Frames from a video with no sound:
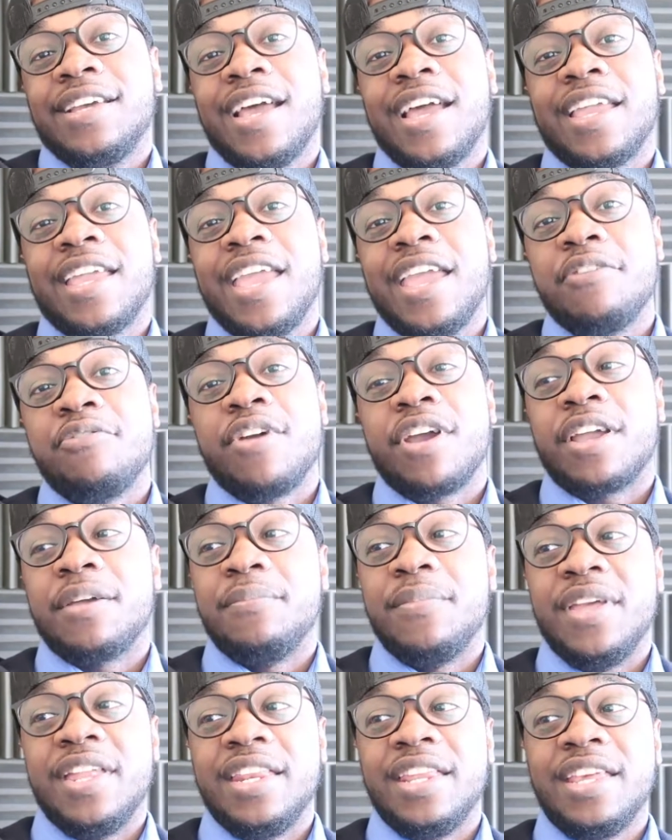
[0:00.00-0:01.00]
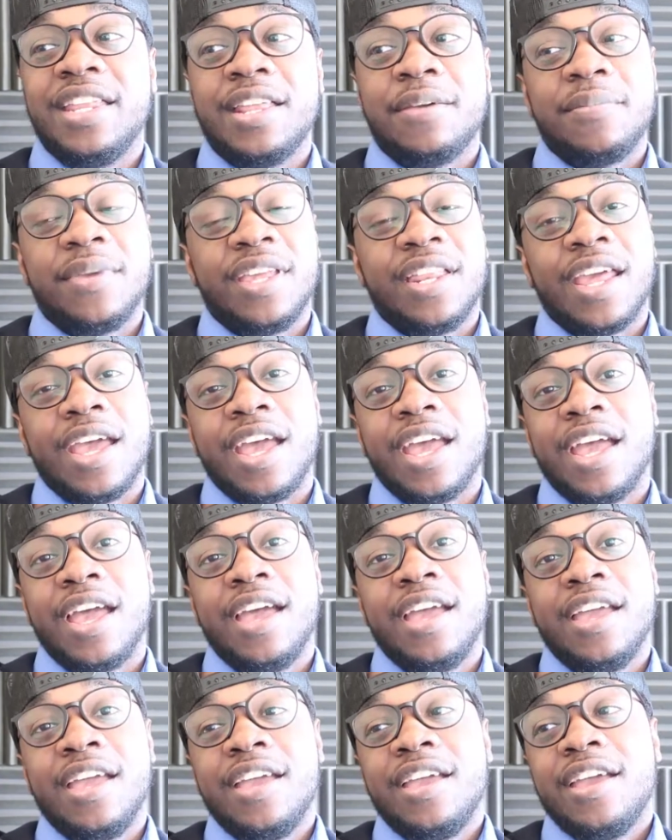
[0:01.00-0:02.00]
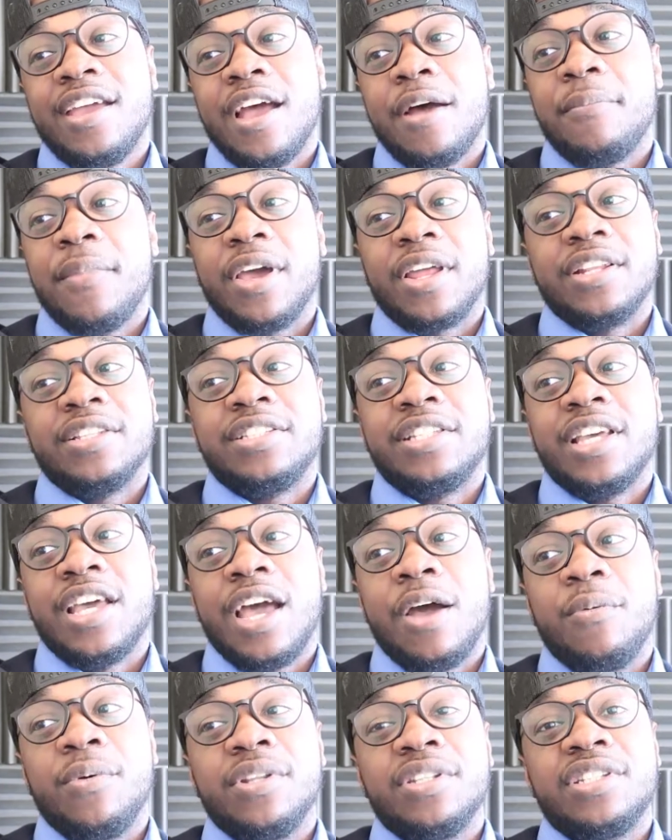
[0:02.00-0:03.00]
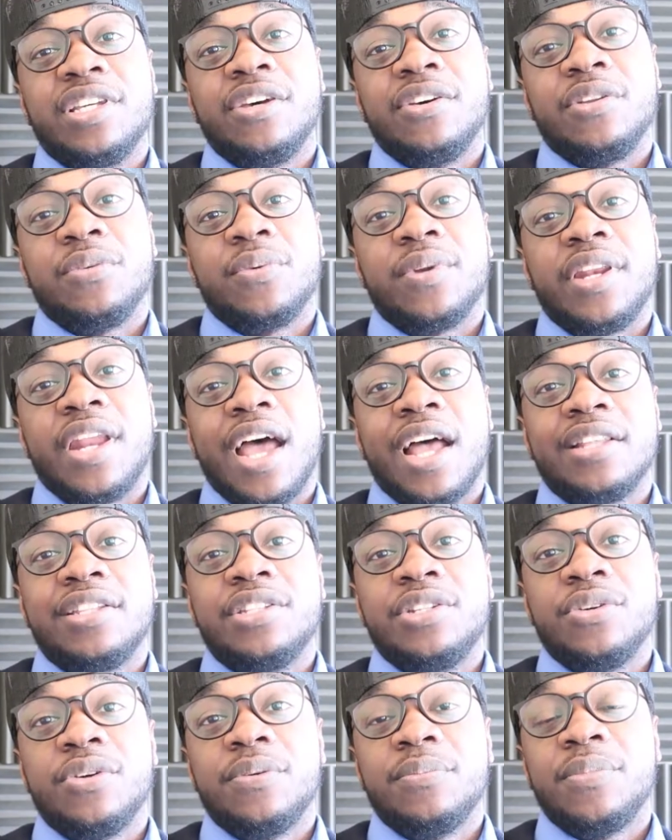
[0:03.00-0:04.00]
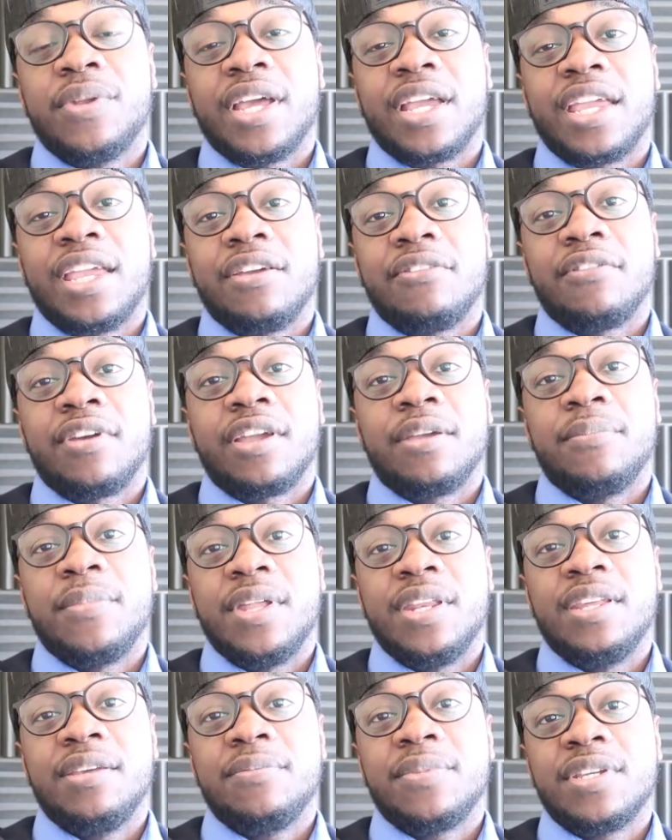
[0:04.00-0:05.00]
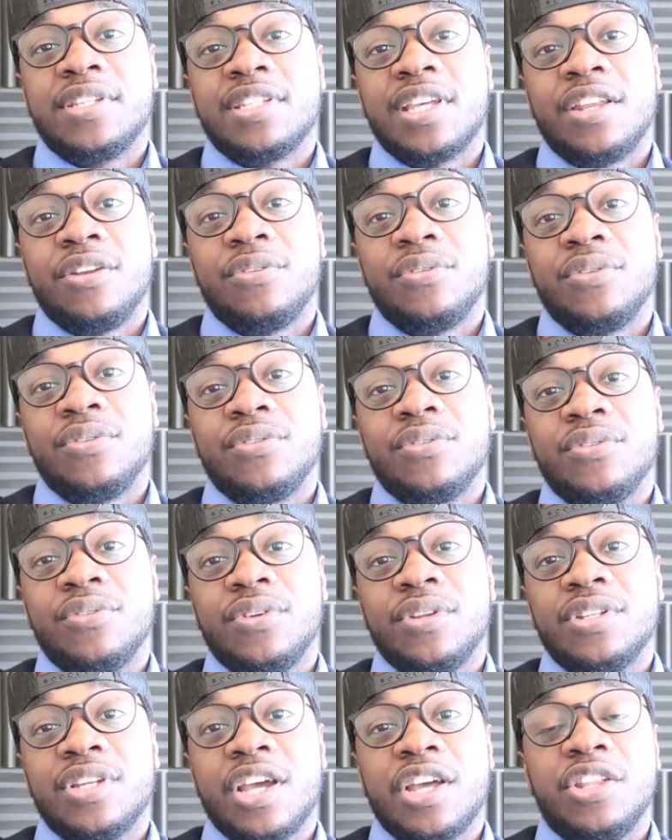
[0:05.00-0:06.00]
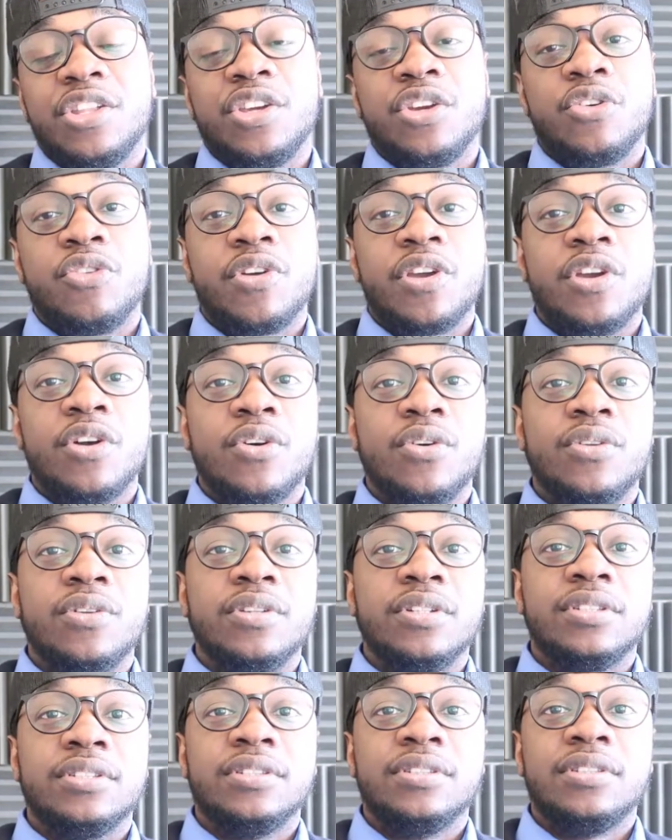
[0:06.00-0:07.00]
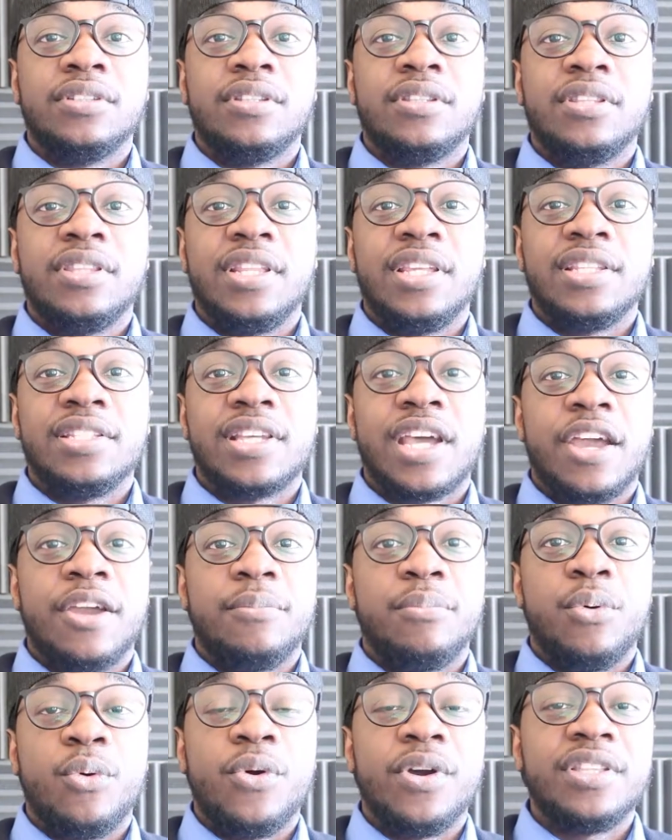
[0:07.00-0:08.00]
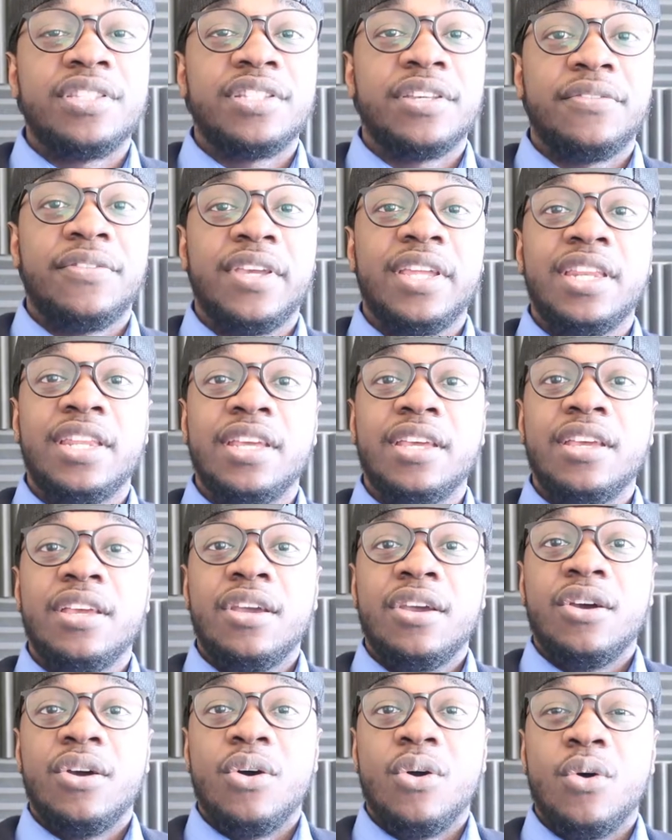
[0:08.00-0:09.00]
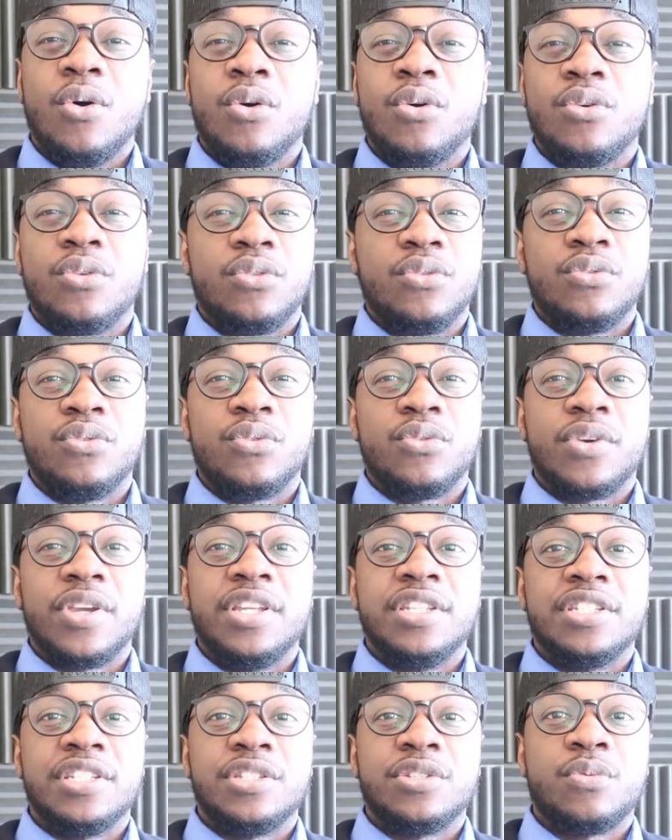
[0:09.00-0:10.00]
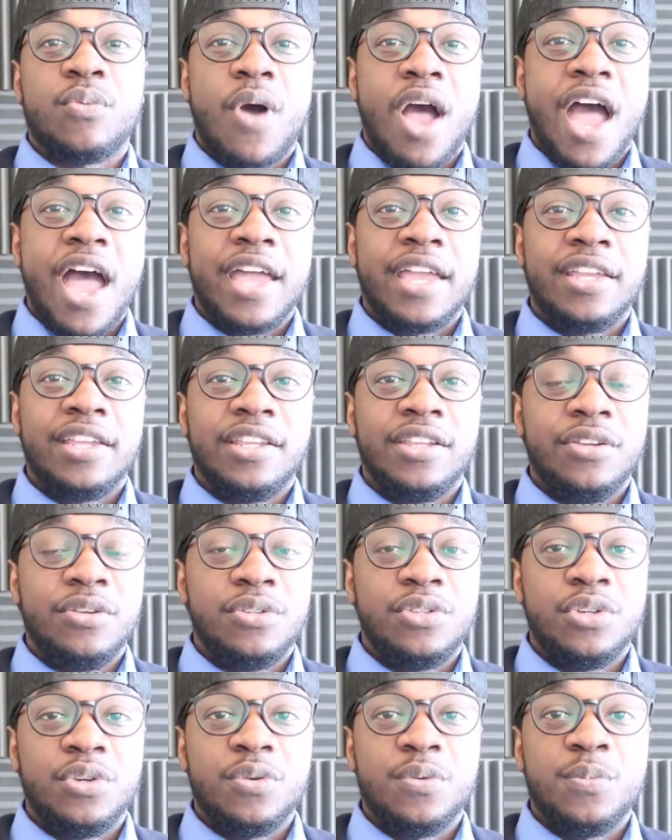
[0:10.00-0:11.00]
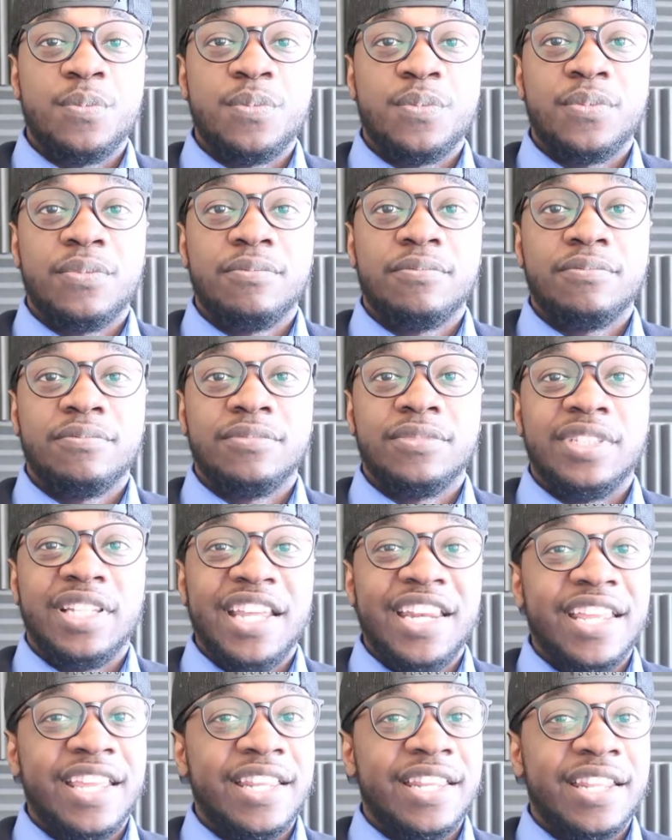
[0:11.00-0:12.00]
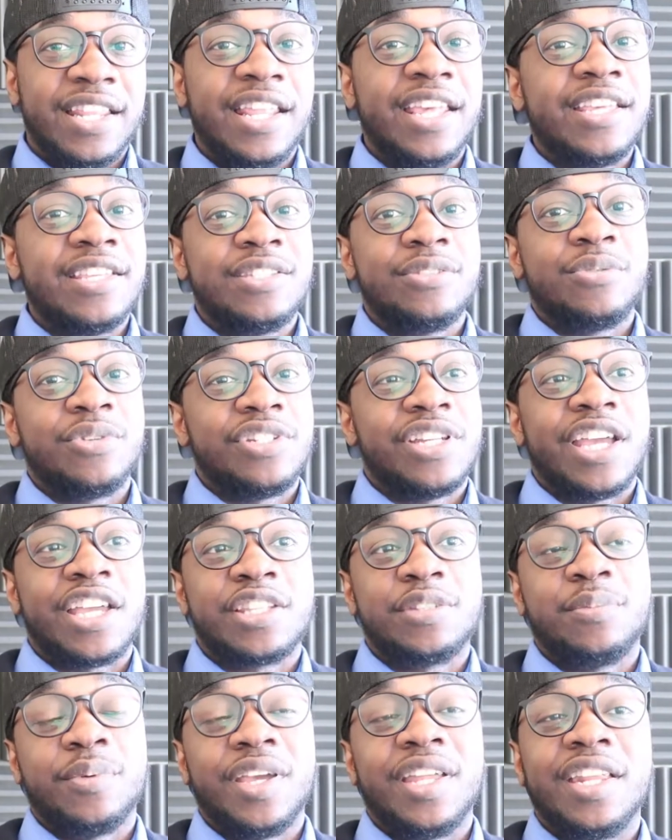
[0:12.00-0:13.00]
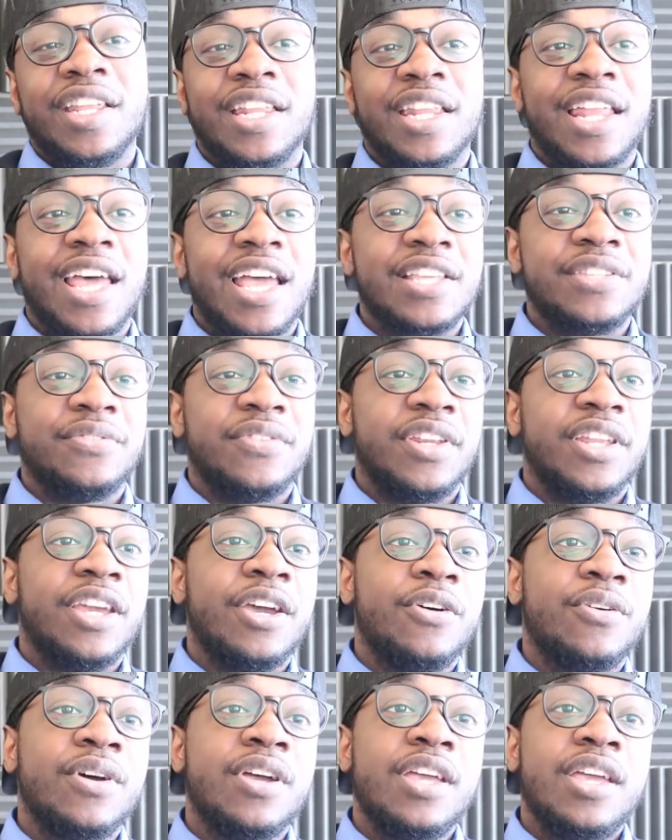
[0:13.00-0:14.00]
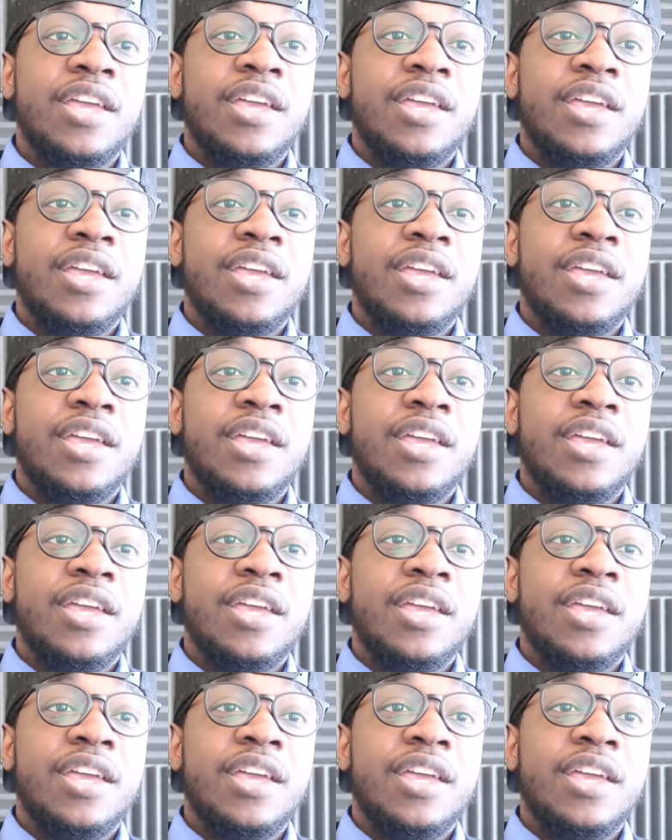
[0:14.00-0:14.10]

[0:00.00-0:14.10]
I can't recommend it. I'm not gonna tell, I wouldn't tell anyone not to do it, but I can't recommend it because I don't entirely agree on the entire points of it or the reasons why YouTube did it in this, which I explained in the last video.